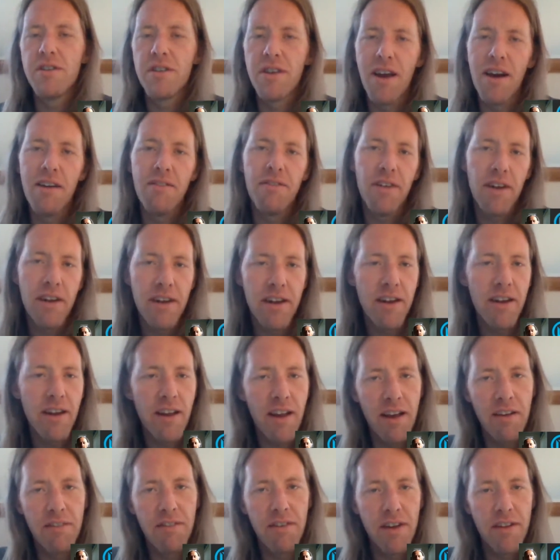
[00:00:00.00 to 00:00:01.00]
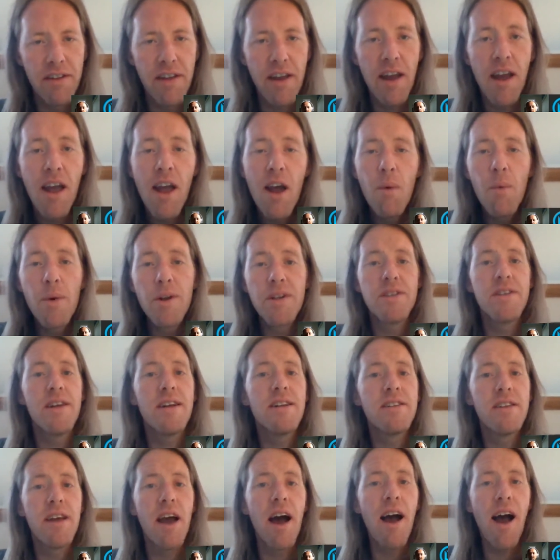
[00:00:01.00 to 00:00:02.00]
You can't fly here, you can't fly there, which is
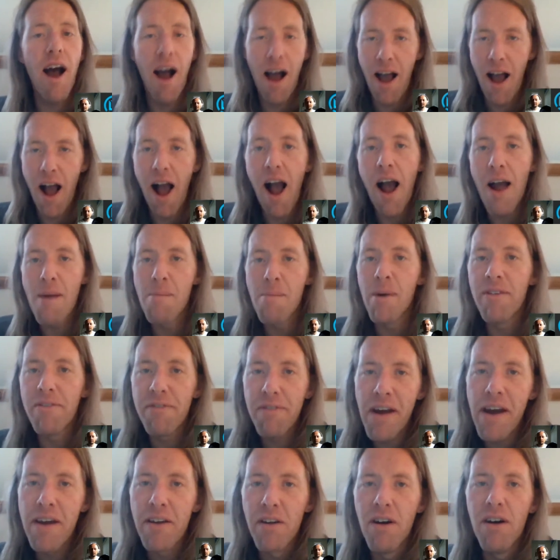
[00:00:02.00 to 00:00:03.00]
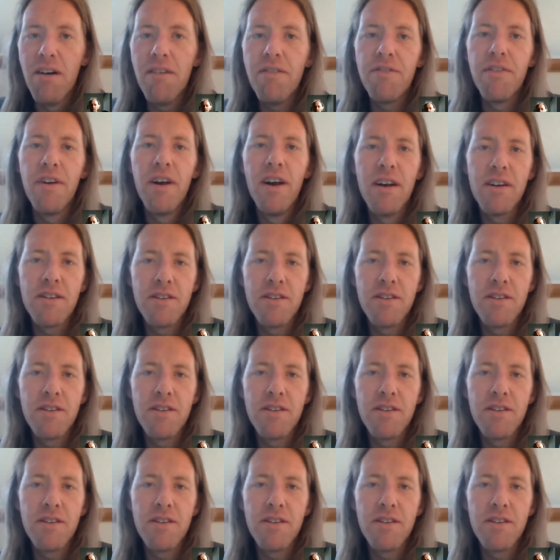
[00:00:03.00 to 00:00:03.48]
actually I'm a fan of,